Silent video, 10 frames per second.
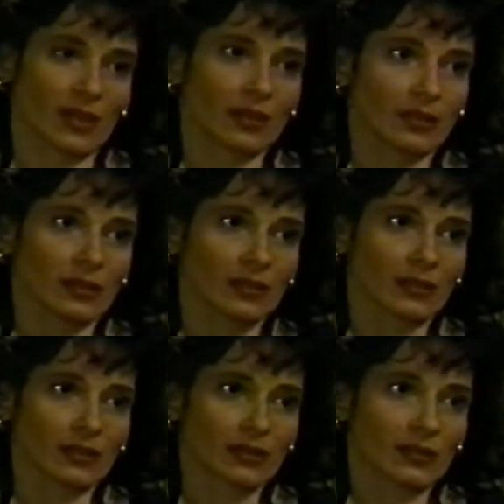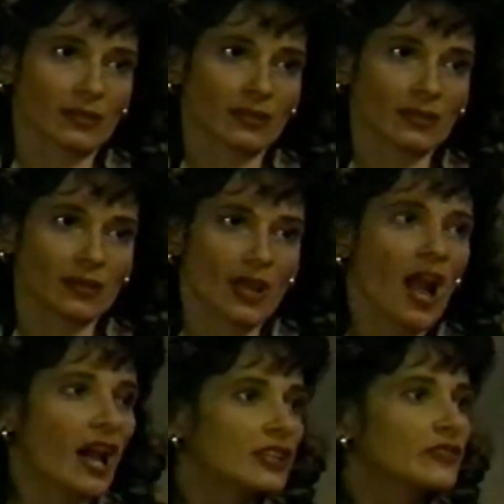thing.
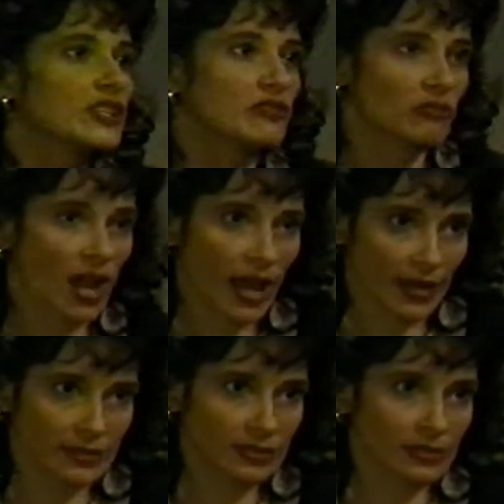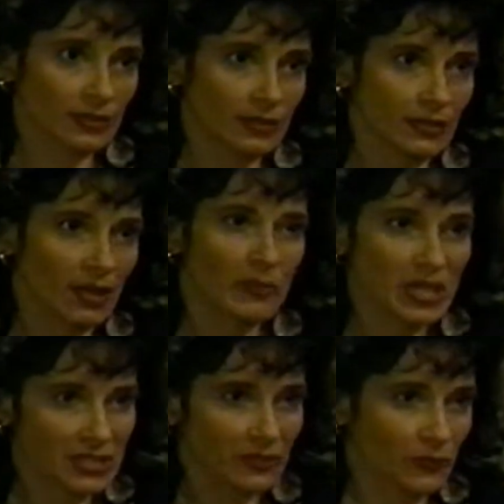I lived in rags,
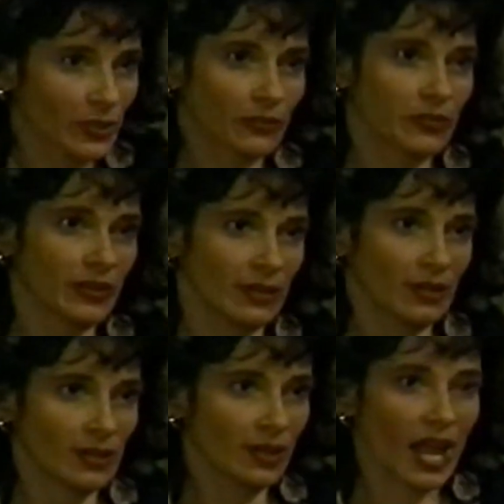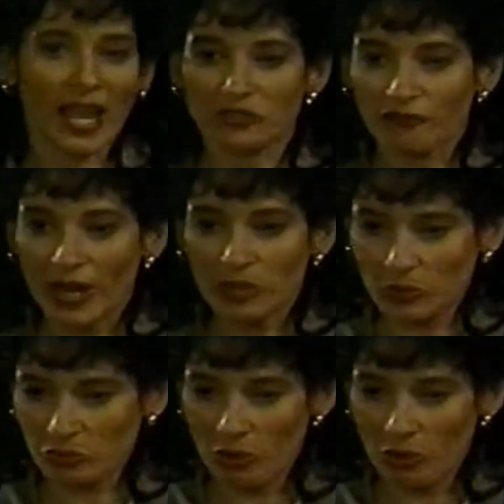amidst filth. I had to fight